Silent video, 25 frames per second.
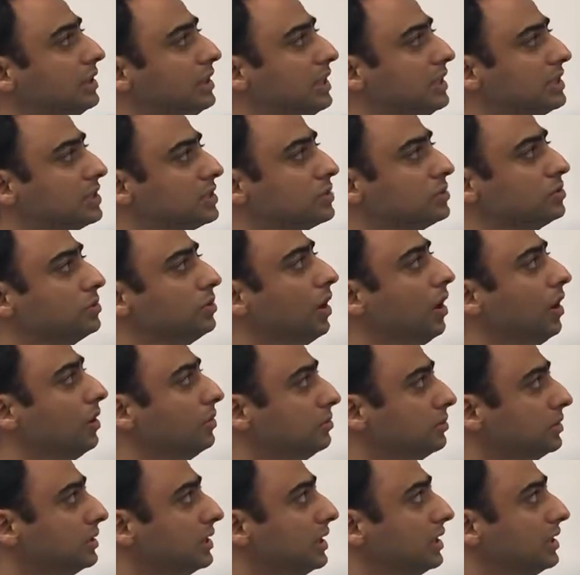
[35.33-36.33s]
and x2
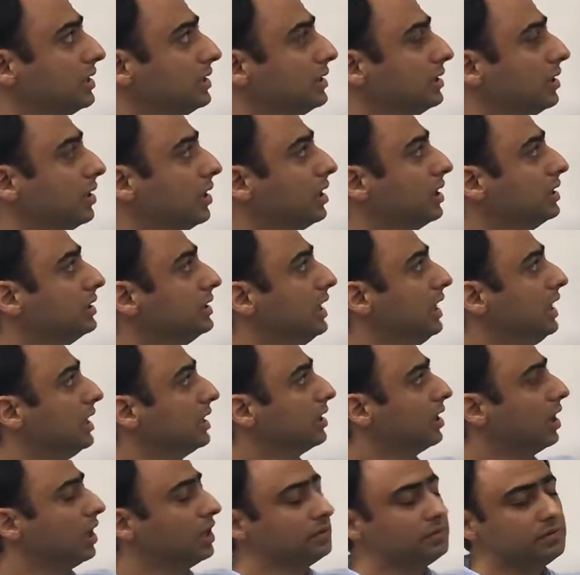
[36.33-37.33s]
on real line.
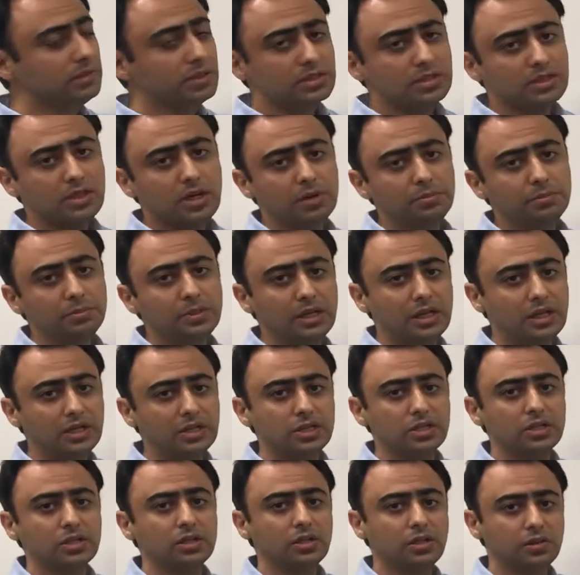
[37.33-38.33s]
Convex
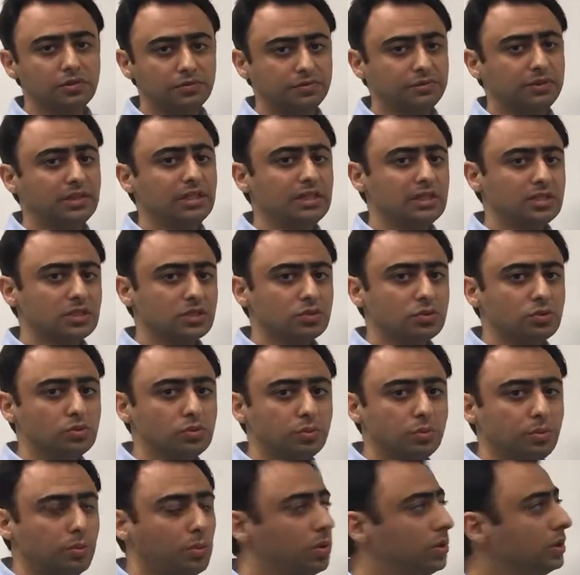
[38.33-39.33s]
combination of these
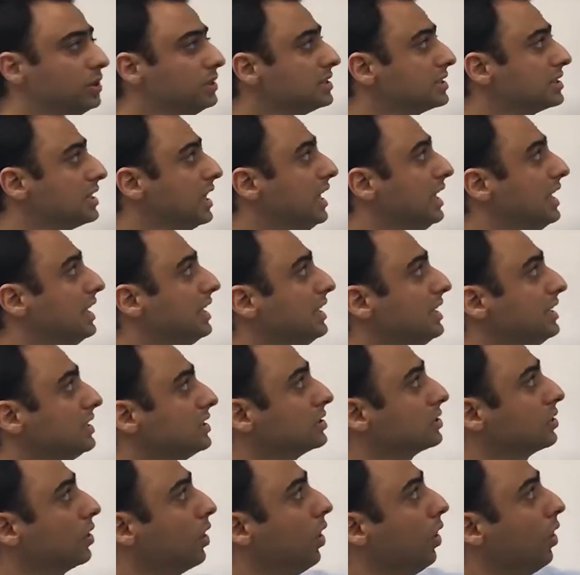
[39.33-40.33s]
two points
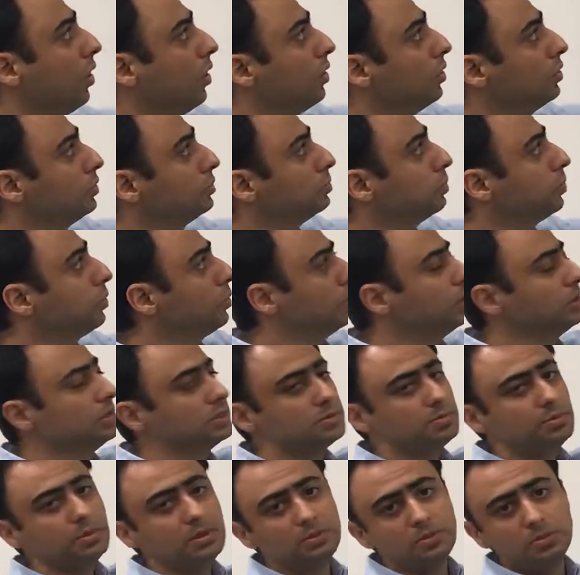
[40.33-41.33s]
is all
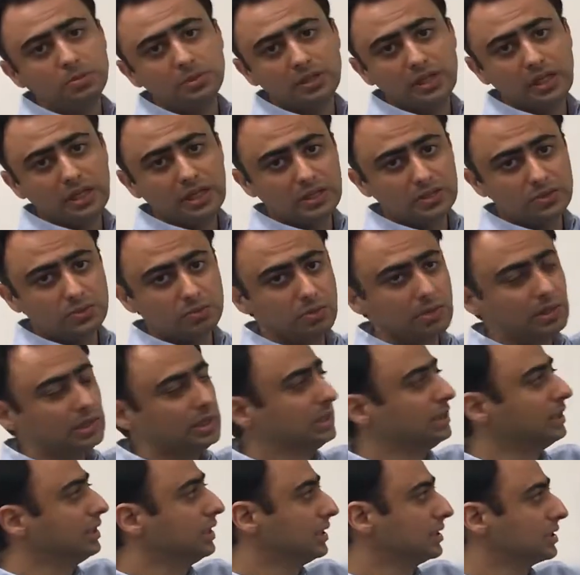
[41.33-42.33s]
points between x1
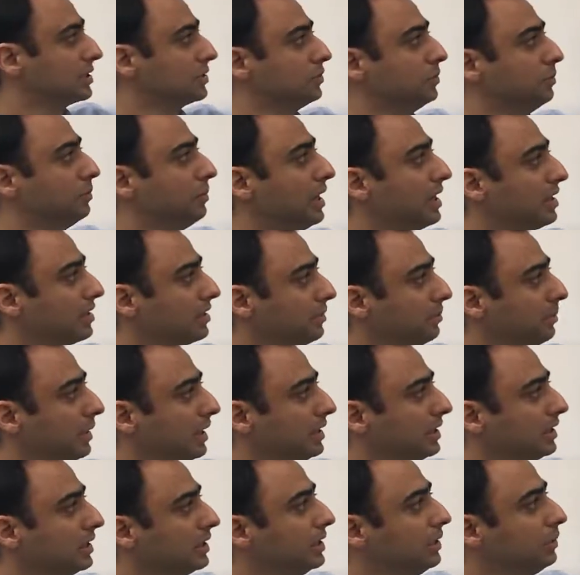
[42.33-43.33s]
and x2.
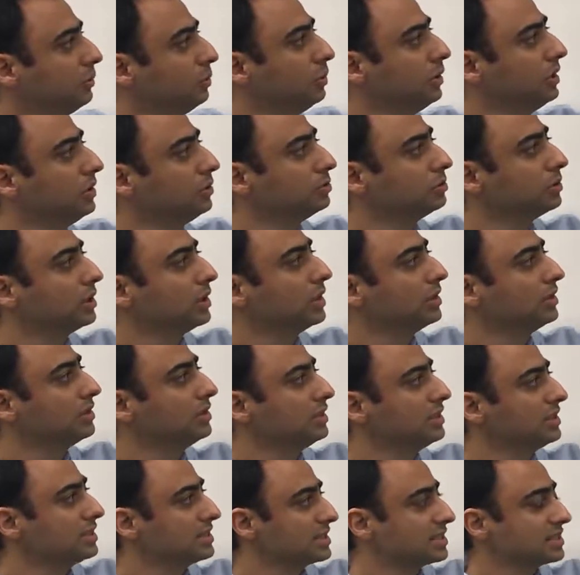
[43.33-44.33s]
Mathematically, we
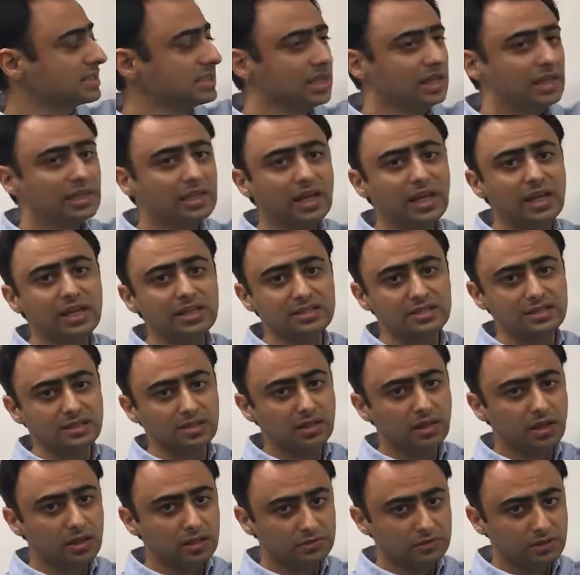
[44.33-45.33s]
write this set as the
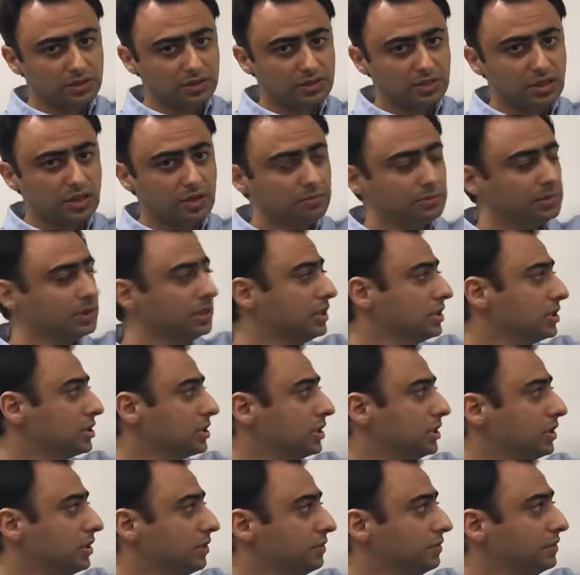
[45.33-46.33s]
convex
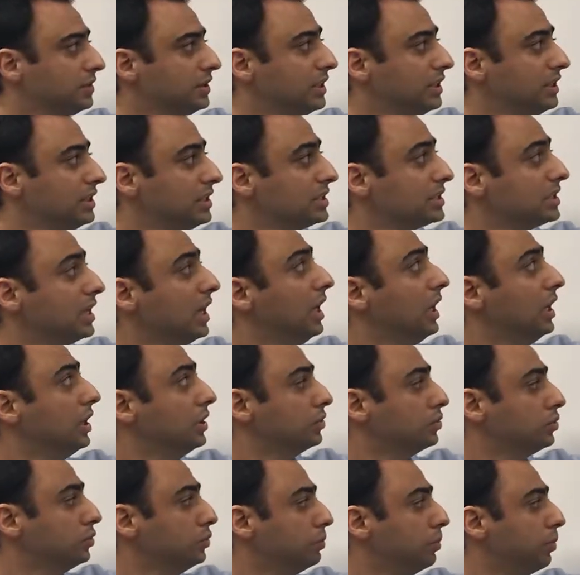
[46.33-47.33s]
combination of these
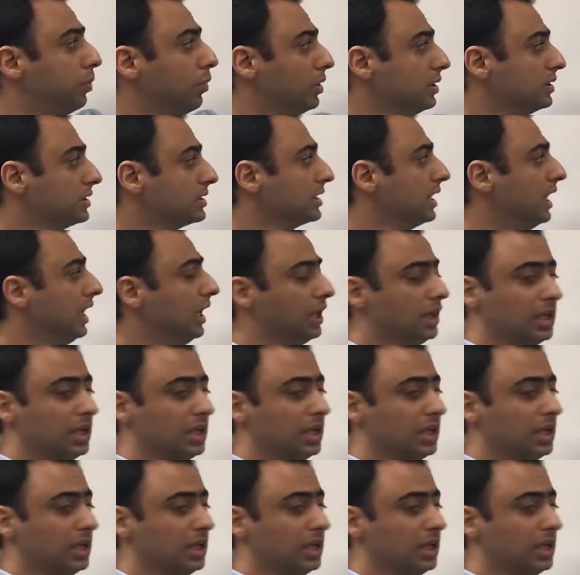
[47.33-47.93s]
two points.